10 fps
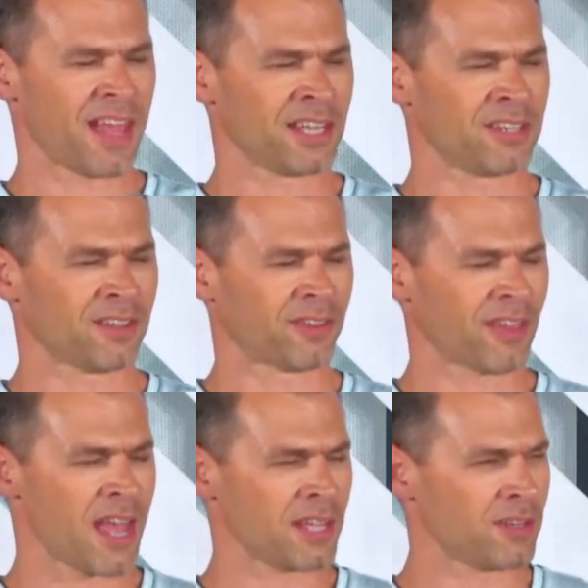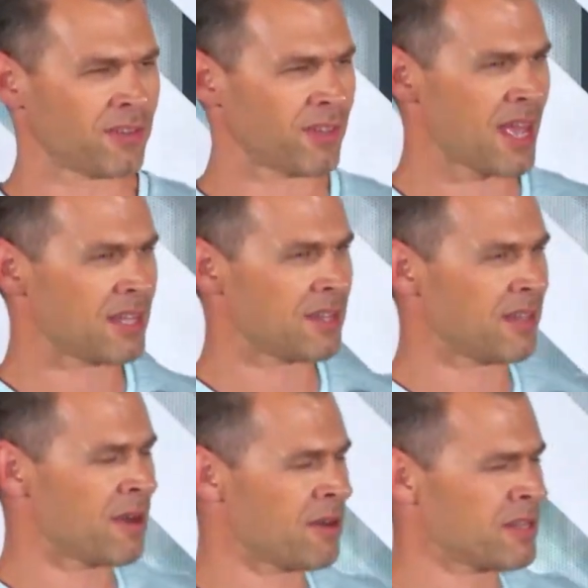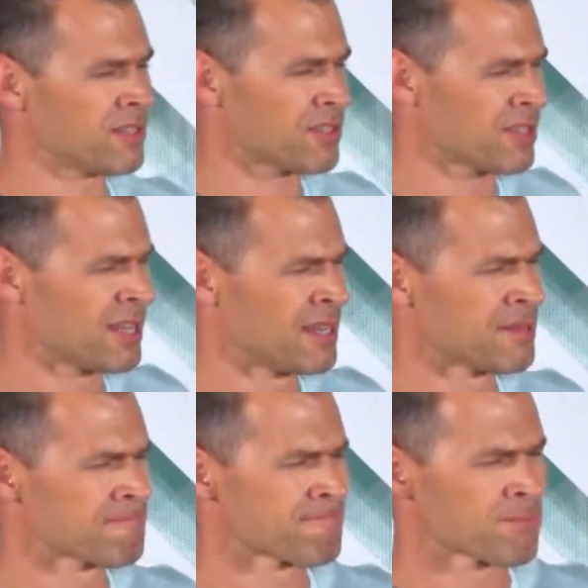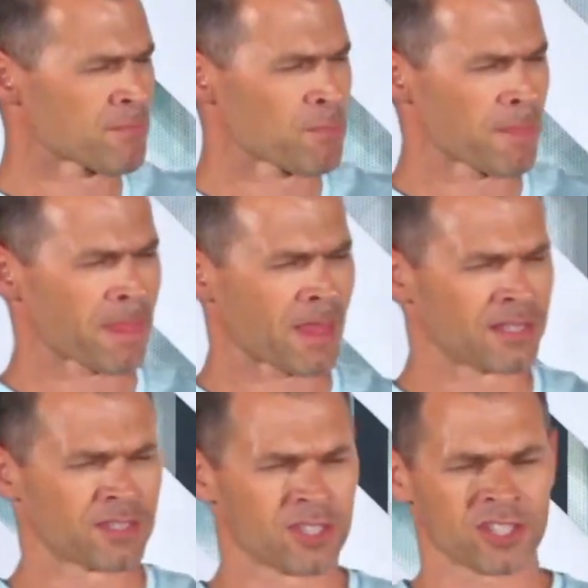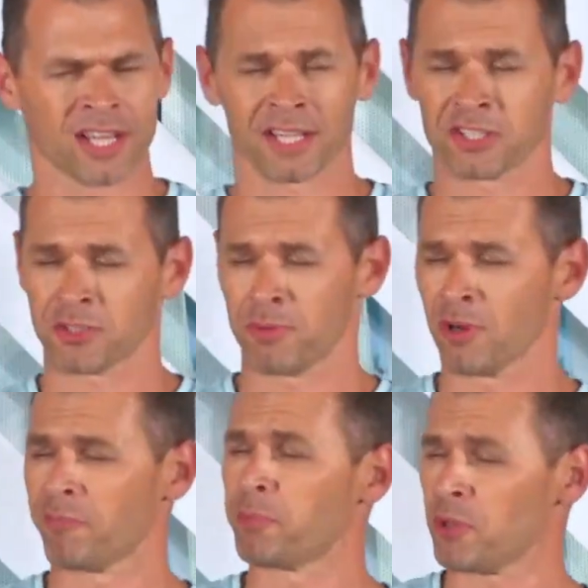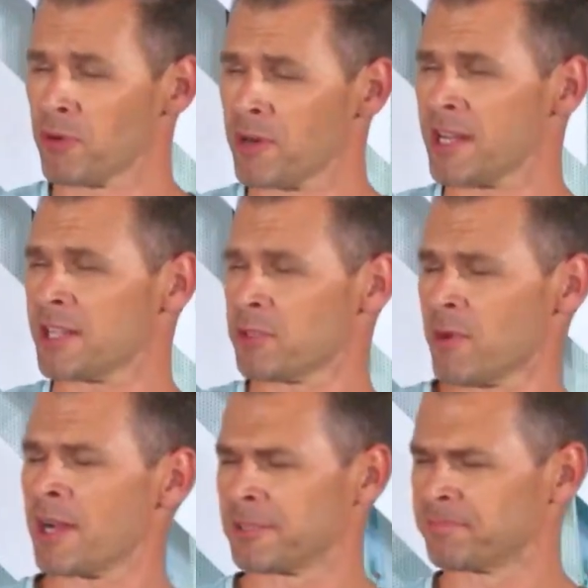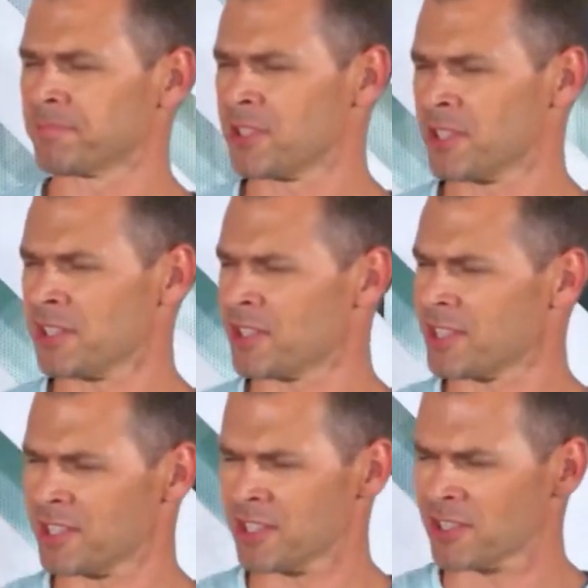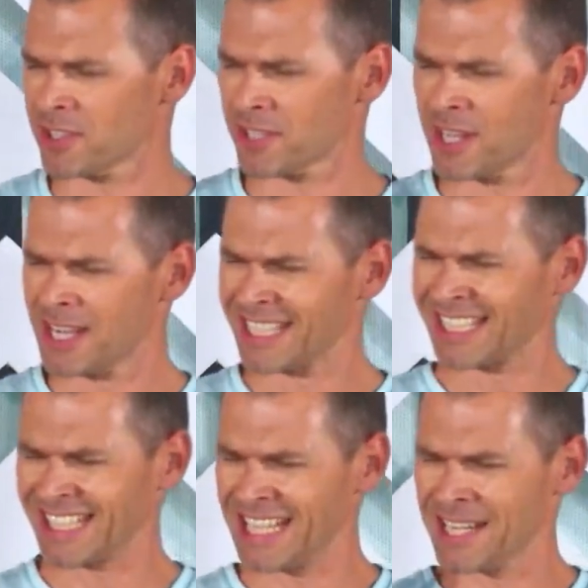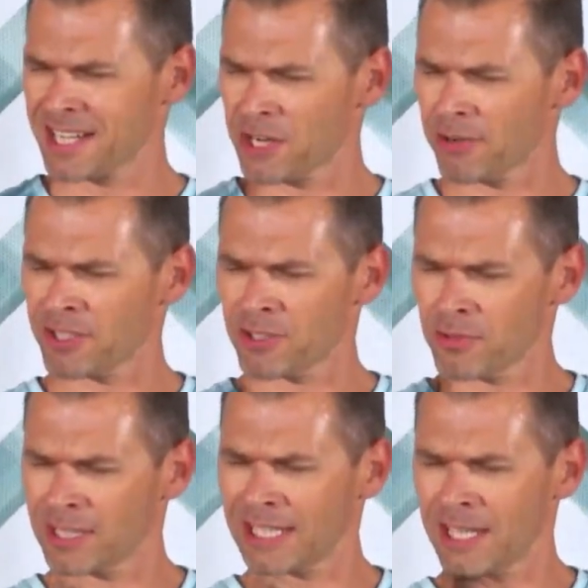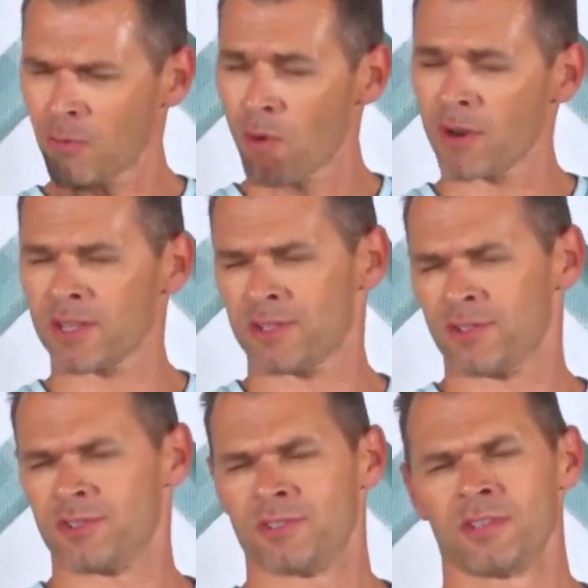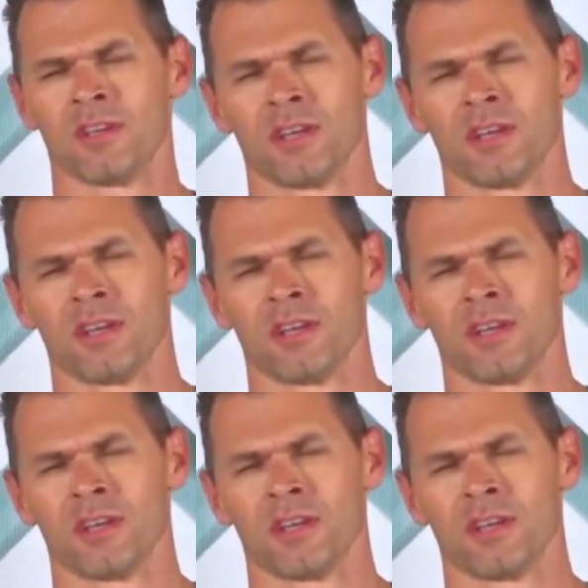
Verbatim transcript: thank you, thank you, thank you. There it is. It's just like a spirit of purity as well. It's just, it's just clear, crystal clear waters